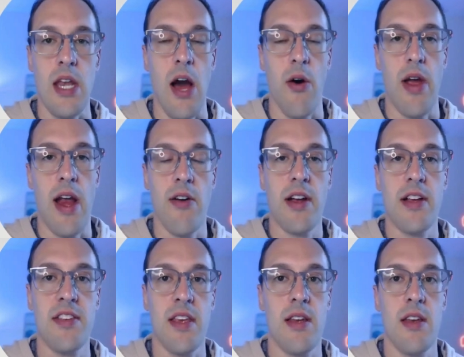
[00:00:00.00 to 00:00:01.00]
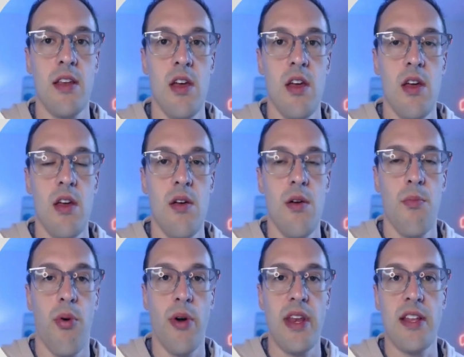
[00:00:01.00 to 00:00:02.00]
Now, Erickson
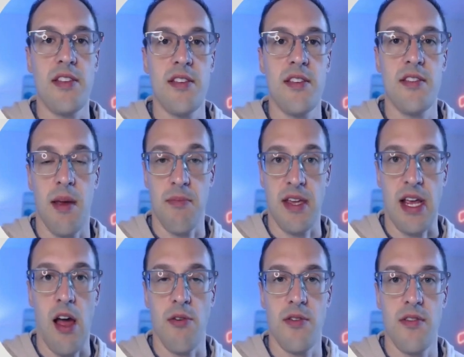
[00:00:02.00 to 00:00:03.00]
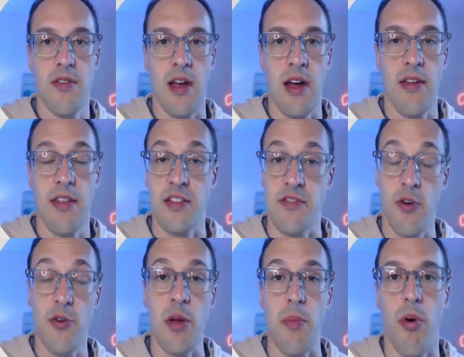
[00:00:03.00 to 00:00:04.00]
pointed something out uh, that's
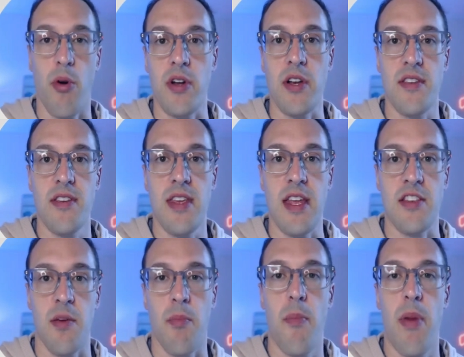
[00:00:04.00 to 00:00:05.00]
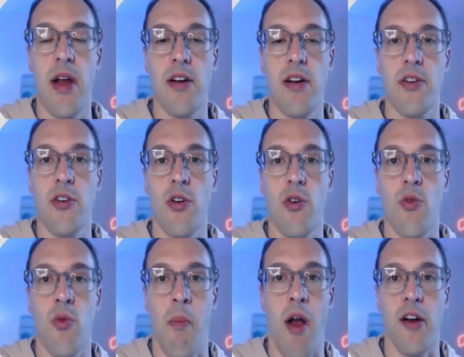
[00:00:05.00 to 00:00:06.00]
very important in some prepared
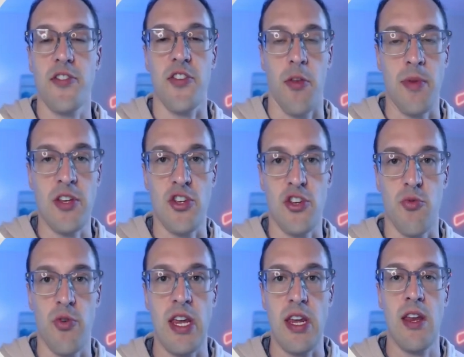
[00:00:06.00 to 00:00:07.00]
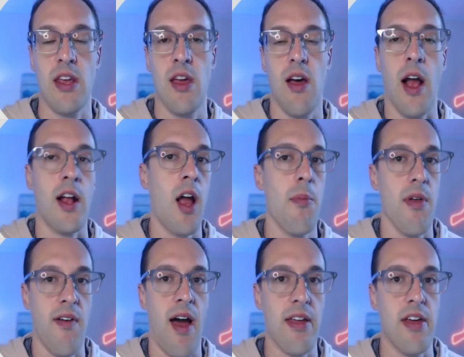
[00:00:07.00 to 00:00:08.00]
remarks. Let me just read a
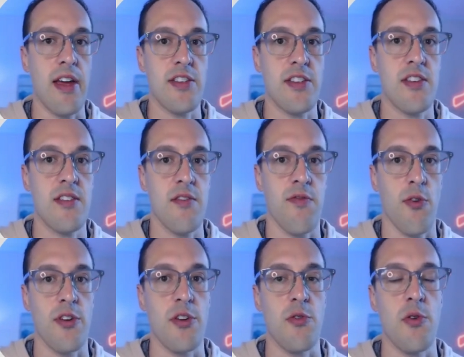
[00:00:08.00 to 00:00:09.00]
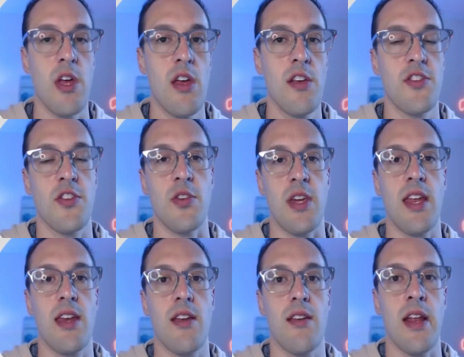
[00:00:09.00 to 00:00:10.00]
couple of highlights for you so you
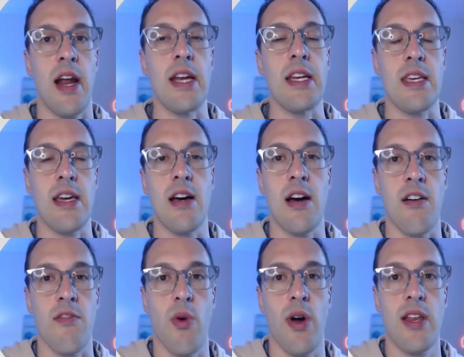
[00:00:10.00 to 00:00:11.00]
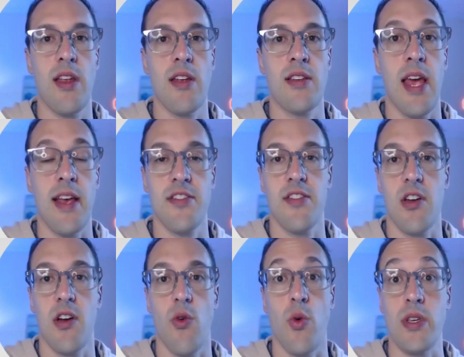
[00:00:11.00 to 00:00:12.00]
get an idea of what
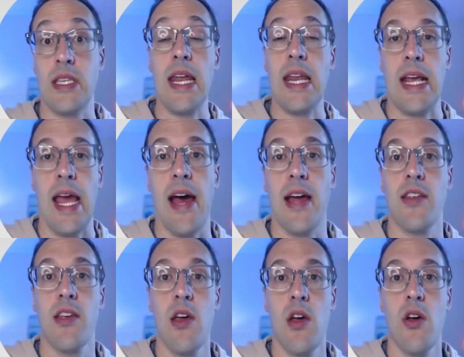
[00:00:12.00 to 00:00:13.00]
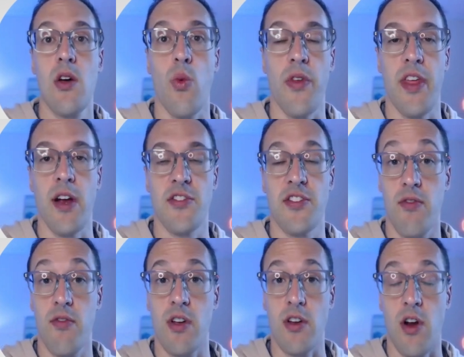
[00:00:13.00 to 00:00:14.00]
Tesla was getting at with their
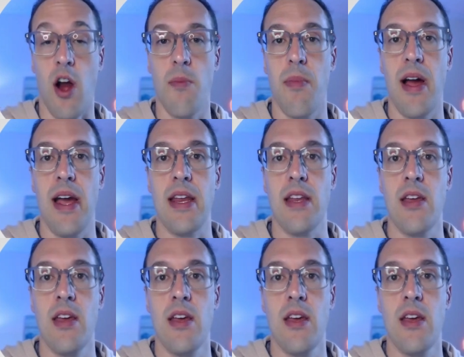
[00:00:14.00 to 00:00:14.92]
silicon carbide